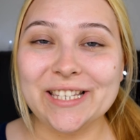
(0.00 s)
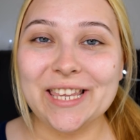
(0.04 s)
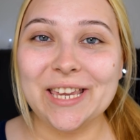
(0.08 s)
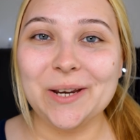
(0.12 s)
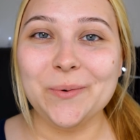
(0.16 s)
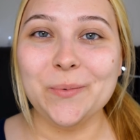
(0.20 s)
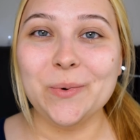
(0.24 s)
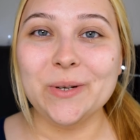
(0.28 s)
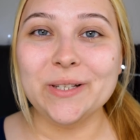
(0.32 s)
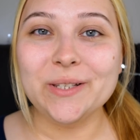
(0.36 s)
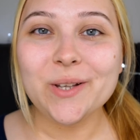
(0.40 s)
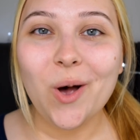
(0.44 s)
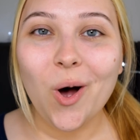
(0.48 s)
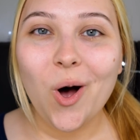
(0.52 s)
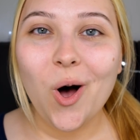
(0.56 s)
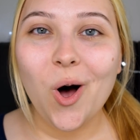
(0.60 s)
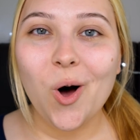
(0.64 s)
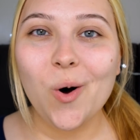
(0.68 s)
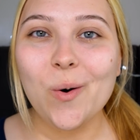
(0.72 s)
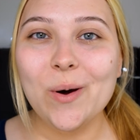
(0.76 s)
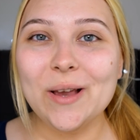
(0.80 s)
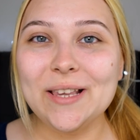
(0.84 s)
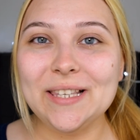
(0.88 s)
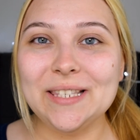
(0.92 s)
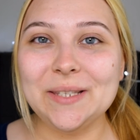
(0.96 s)
skin was
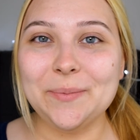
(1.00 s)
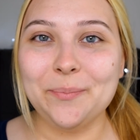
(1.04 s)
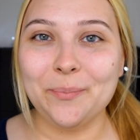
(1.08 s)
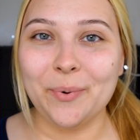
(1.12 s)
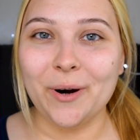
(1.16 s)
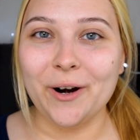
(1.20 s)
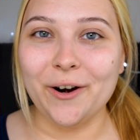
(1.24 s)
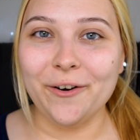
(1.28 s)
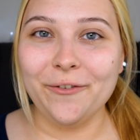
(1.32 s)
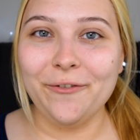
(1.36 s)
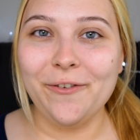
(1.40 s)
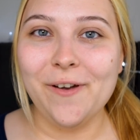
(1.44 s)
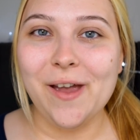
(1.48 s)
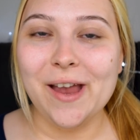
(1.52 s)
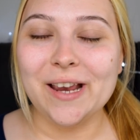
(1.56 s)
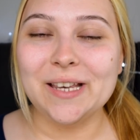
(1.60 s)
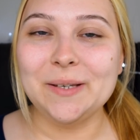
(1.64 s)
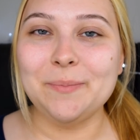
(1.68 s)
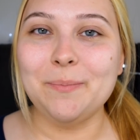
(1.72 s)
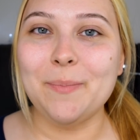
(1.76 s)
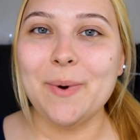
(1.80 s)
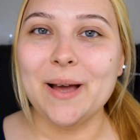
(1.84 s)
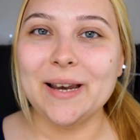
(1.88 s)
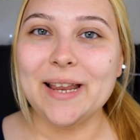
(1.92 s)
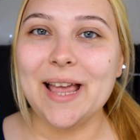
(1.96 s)
always
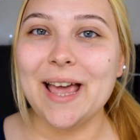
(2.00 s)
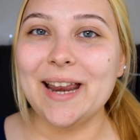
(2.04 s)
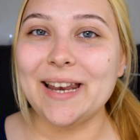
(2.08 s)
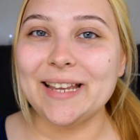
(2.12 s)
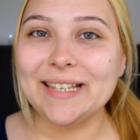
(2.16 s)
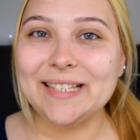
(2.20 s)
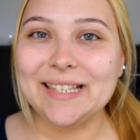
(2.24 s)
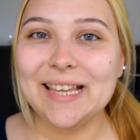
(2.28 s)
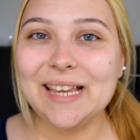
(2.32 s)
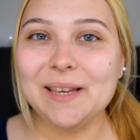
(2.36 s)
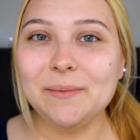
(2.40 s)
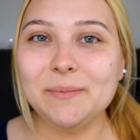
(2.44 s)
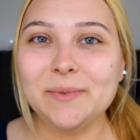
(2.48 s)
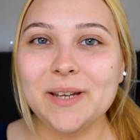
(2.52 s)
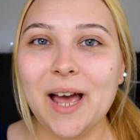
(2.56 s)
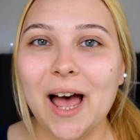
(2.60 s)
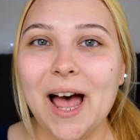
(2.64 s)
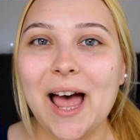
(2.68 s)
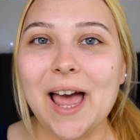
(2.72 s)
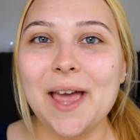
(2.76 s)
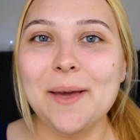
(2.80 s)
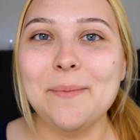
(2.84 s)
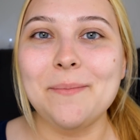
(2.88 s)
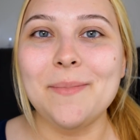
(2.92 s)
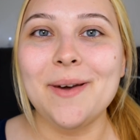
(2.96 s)
perfect, but at the same
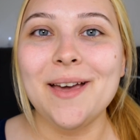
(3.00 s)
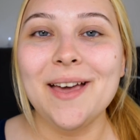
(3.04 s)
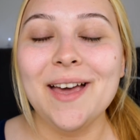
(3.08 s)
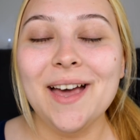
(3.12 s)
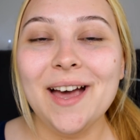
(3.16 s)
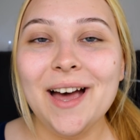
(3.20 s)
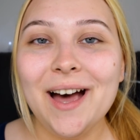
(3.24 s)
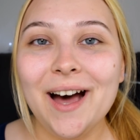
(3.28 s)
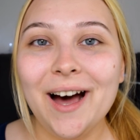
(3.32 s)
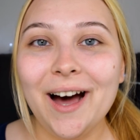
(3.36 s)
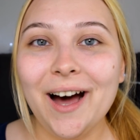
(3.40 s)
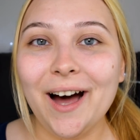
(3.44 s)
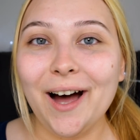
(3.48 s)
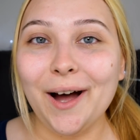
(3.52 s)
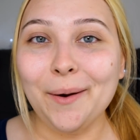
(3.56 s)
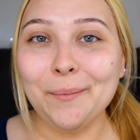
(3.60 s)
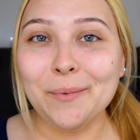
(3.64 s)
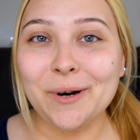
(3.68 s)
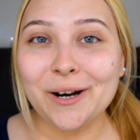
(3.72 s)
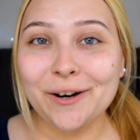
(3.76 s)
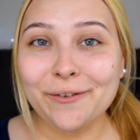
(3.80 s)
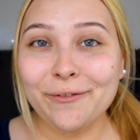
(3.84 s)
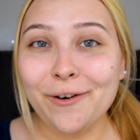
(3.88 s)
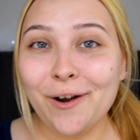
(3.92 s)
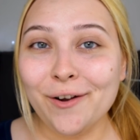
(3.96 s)
time
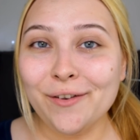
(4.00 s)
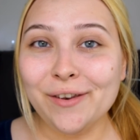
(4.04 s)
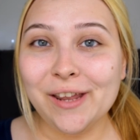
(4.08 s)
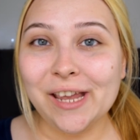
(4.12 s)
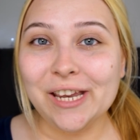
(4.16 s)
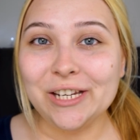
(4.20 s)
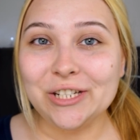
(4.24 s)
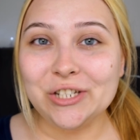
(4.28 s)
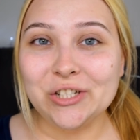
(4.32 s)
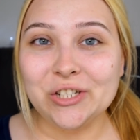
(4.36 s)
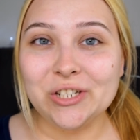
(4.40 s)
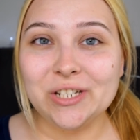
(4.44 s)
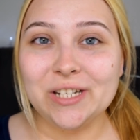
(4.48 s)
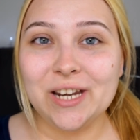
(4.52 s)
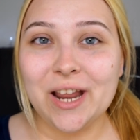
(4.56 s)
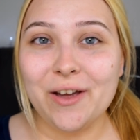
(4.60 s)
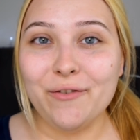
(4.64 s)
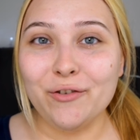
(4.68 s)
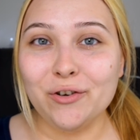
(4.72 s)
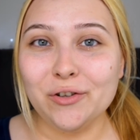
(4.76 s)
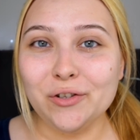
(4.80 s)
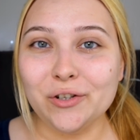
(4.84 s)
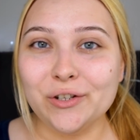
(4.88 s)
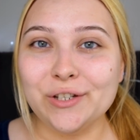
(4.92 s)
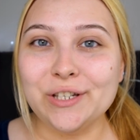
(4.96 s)
her foundation
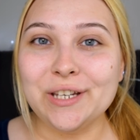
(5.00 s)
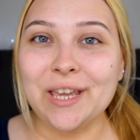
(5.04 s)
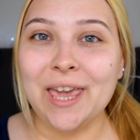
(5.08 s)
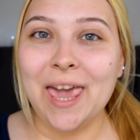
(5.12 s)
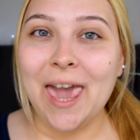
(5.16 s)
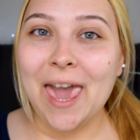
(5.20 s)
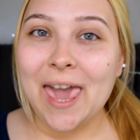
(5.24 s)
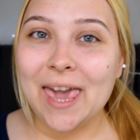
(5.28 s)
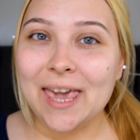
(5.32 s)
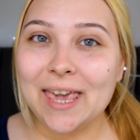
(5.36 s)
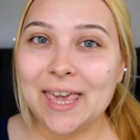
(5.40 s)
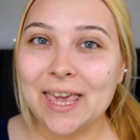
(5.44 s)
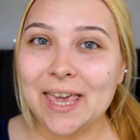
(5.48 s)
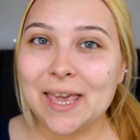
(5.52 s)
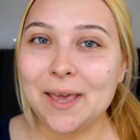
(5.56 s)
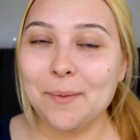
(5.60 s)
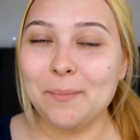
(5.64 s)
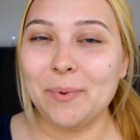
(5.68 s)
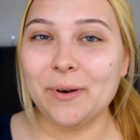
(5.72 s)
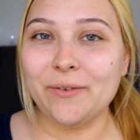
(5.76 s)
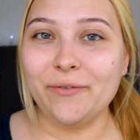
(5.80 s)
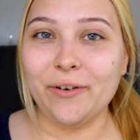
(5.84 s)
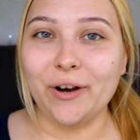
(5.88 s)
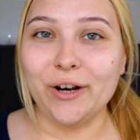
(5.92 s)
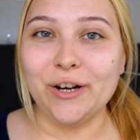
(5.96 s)
never looked cakey
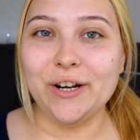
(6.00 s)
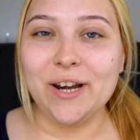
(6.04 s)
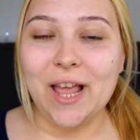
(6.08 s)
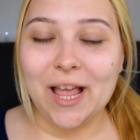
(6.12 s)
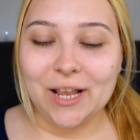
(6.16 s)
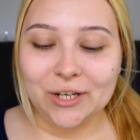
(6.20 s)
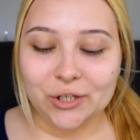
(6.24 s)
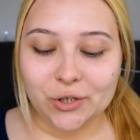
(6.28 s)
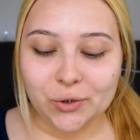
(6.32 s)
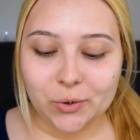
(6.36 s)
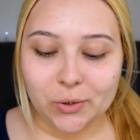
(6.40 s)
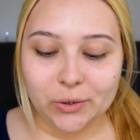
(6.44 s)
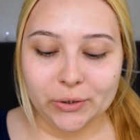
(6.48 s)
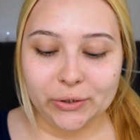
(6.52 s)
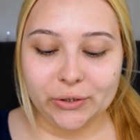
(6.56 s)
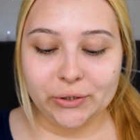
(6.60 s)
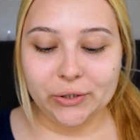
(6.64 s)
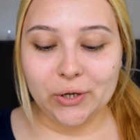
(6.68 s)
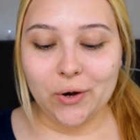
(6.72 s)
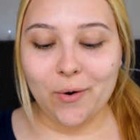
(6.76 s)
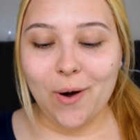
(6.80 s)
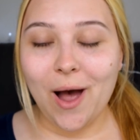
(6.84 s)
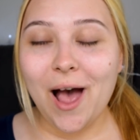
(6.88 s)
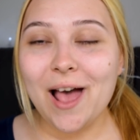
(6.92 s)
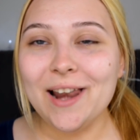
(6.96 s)
but very natural,
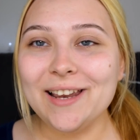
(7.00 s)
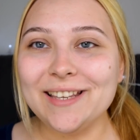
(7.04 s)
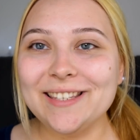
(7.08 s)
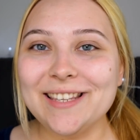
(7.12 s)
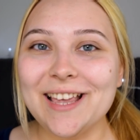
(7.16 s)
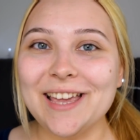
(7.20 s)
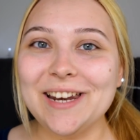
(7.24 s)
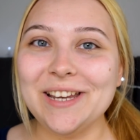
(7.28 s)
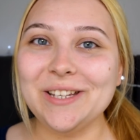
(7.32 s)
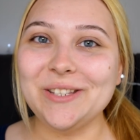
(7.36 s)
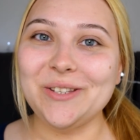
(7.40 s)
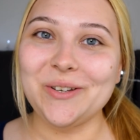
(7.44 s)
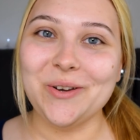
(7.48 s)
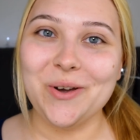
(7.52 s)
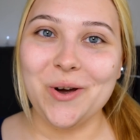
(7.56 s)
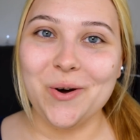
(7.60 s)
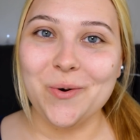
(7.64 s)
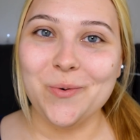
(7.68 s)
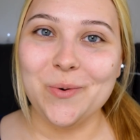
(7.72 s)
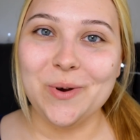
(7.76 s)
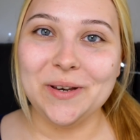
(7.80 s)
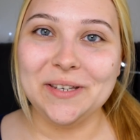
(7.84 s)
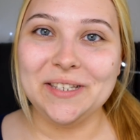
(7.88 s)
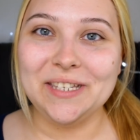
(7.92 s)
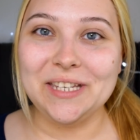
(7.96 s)
so I decided to
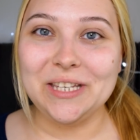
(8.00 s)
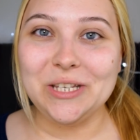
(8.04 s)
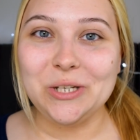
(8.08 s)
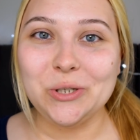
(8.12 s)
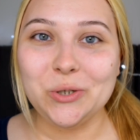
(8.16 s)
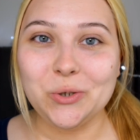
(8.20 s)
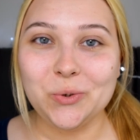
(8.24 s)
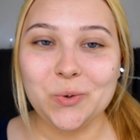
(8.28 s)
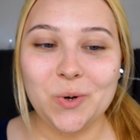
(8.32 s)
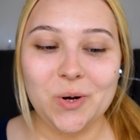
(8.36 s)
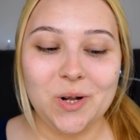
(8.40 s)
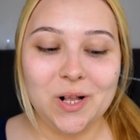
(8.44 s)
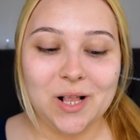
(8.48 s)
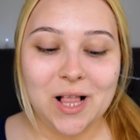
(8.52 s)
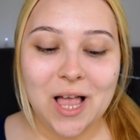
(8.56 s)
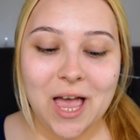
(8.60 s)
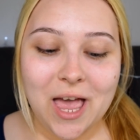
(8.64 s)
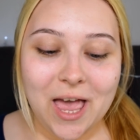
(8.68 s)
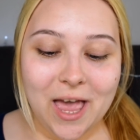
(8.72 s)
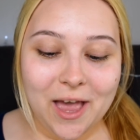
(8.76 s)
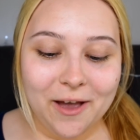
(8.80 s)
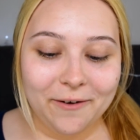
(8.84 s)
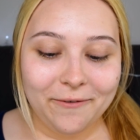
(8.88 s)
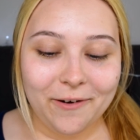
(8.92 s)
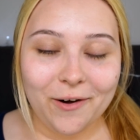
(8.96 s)
go with the usual
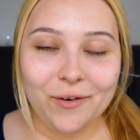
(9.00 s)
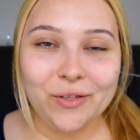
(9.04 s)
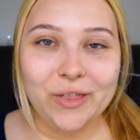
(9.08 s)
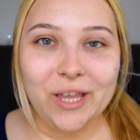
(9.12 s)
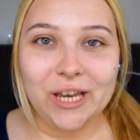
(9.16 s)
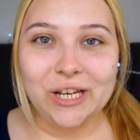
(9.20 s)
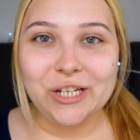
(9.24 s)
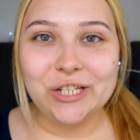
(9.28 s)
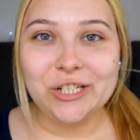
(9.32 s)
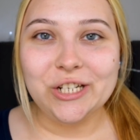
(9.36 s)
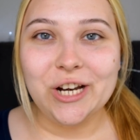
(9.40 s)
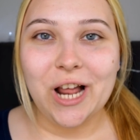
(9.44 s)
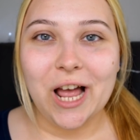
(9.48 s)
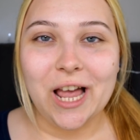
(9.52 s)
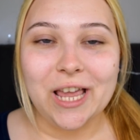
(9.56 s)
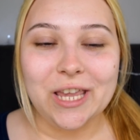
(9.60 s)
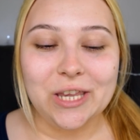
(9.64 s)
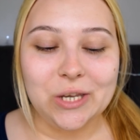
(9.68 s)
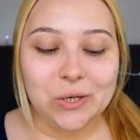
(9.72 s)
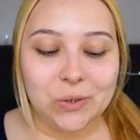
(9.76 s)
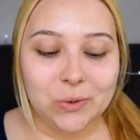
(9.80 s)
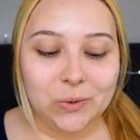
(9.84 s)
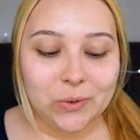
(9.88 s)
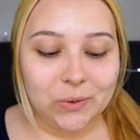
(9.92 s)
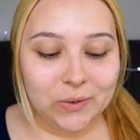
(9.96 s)
foundation I
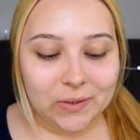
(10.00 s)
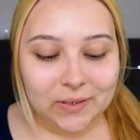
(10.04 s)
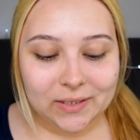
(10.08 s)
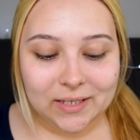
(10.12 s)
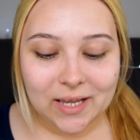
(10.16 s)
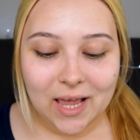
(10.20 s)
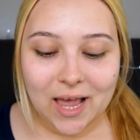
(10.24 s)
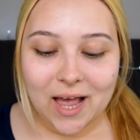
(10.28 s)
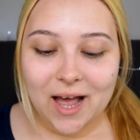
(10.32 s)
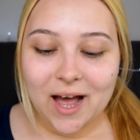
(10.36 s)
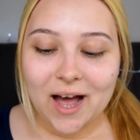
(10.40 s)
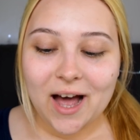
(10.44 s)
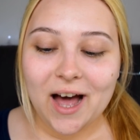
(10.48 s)
use.